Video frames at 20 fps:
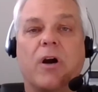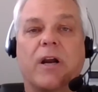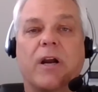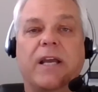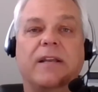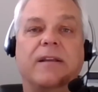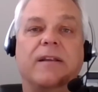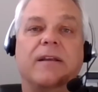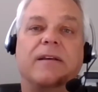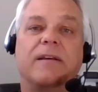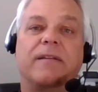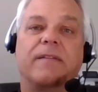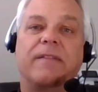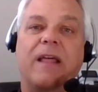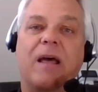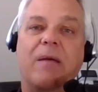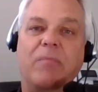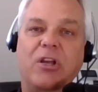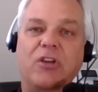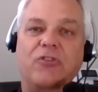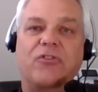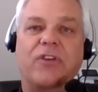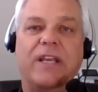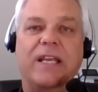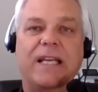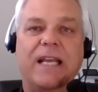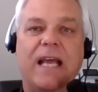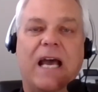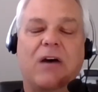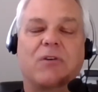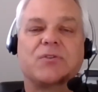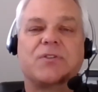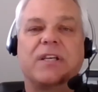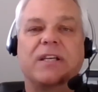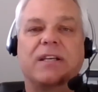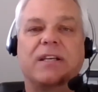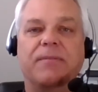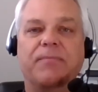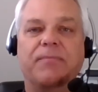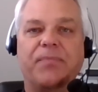market, that means they need
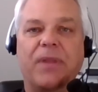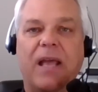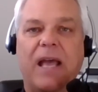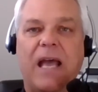housing.